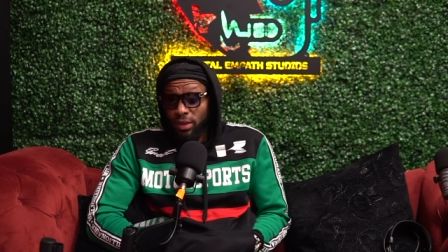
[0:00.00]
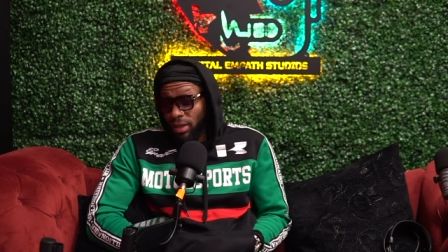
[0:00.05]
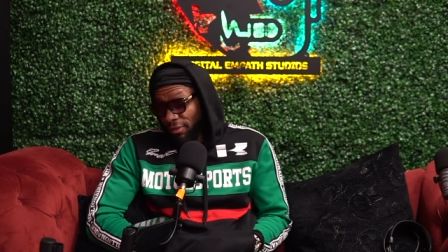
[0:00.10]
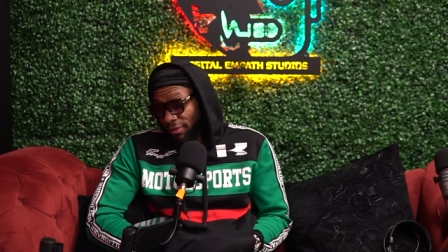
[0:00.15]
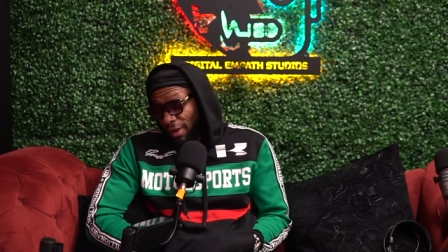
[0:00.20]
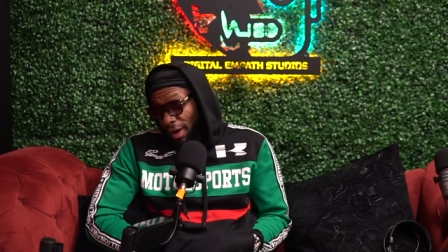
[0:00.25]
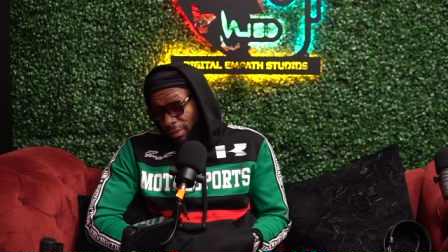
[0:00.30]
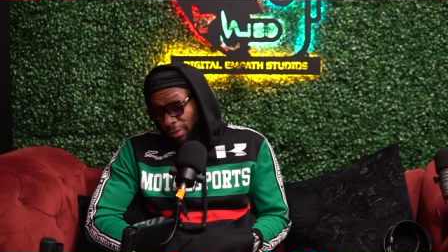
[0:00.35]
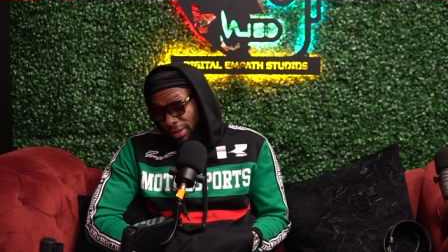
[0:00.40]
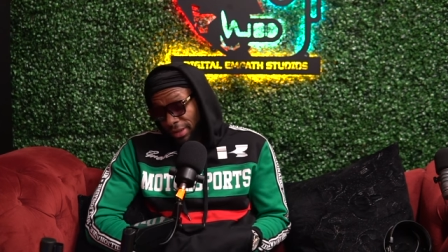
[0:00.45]
if
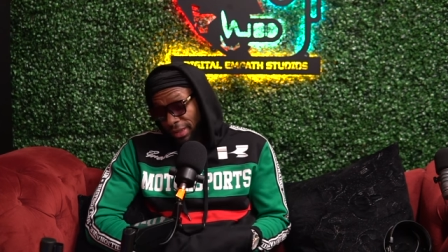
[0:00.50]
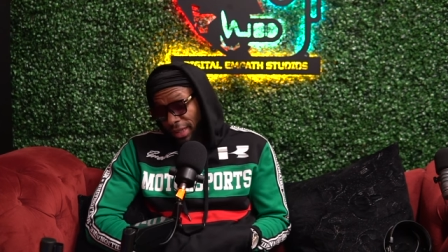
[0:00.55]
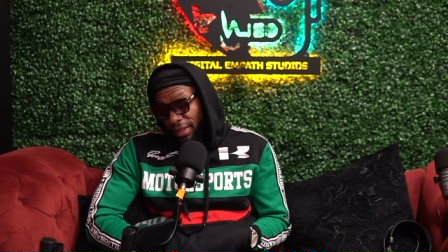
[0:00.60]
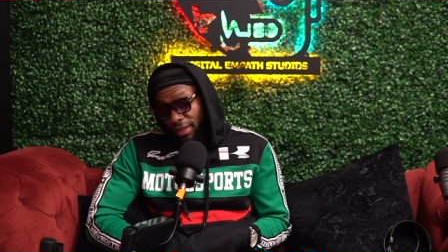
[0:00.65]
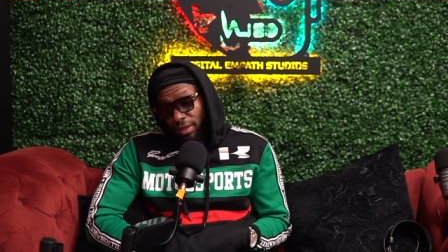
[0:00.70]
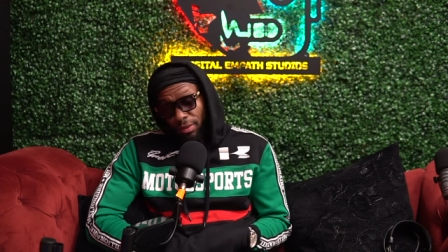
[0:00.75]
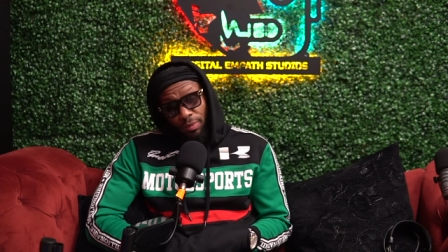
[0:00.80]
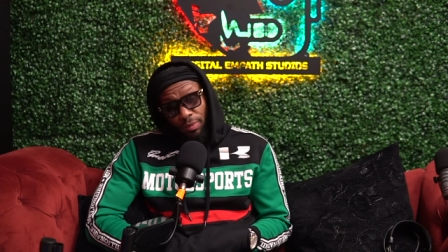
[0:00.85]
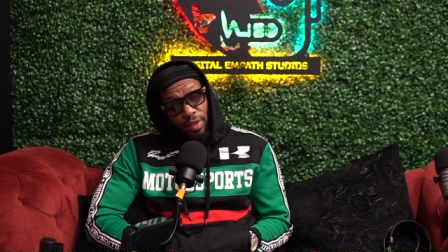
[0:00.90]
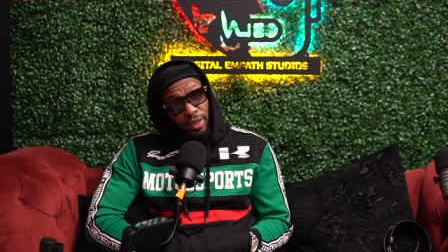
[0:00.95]
I was
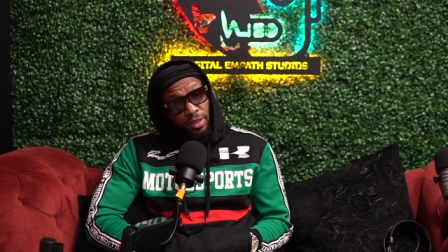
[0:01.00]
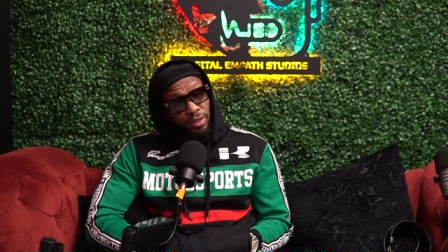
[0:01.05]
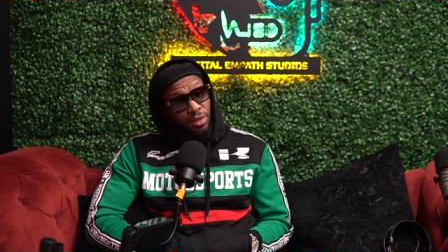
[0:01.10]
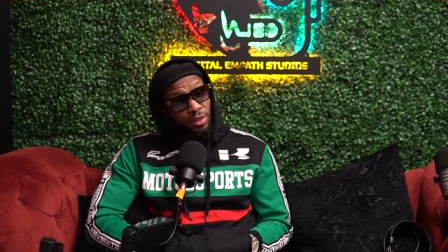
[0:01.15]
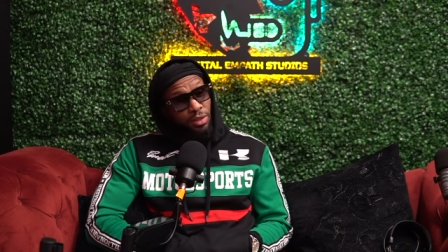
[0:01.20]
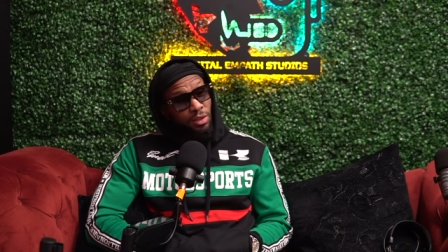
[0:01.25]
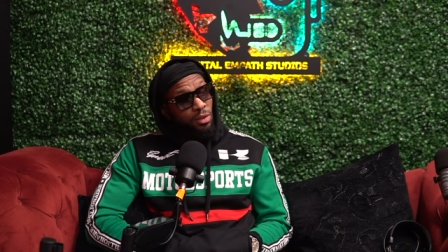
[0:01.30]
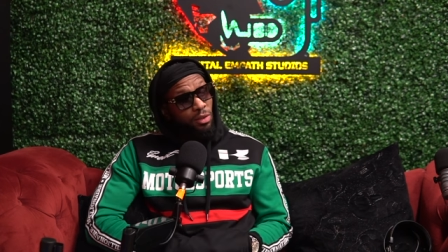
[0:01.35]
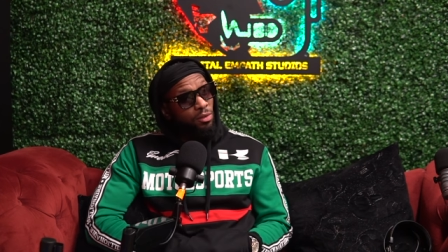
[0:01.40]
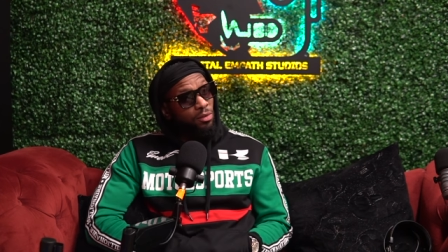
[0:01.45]
taking
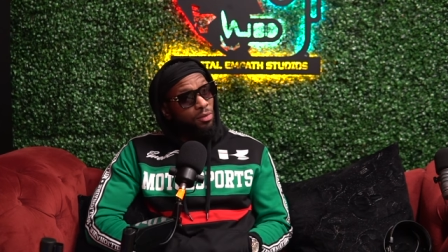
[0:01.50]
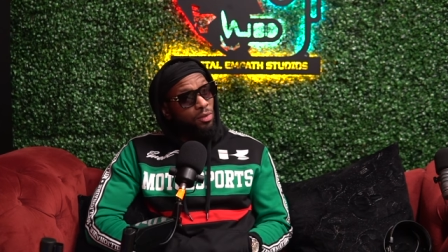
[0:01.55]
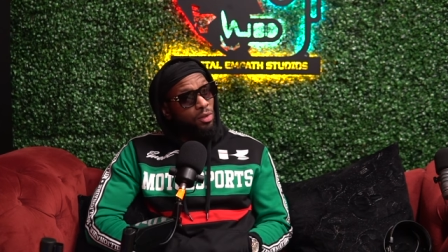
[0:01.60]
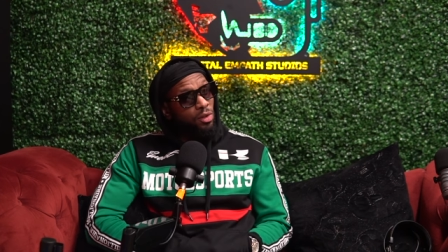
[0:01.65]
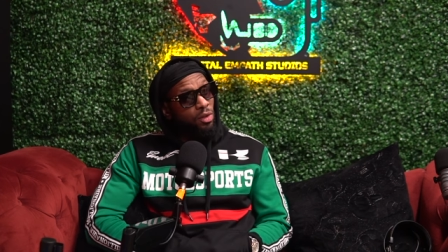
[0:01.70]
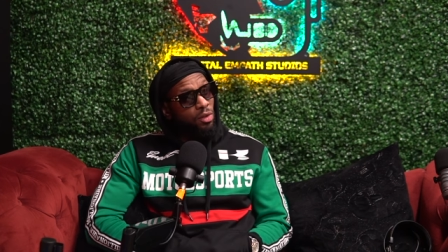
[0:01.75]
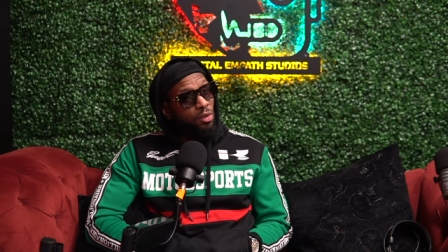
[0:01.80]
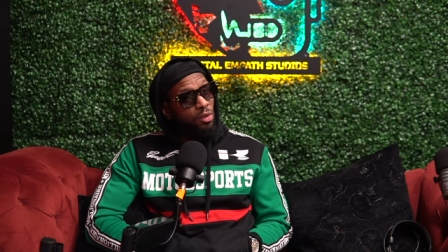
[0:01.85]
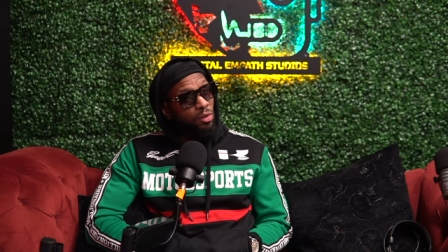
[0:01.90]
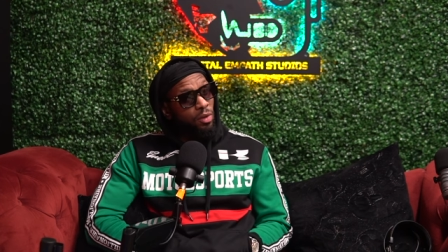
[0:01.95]
picture of you
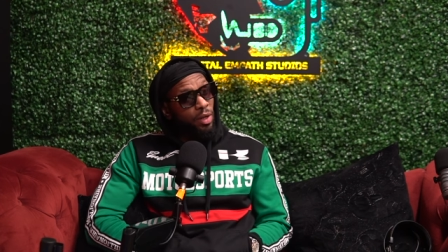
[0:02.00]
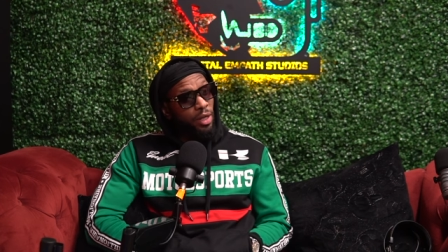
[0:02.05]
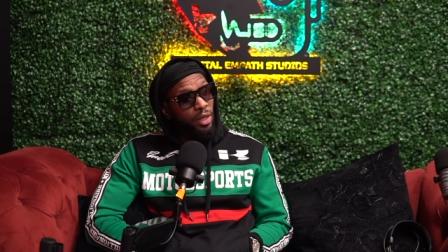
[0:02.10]
know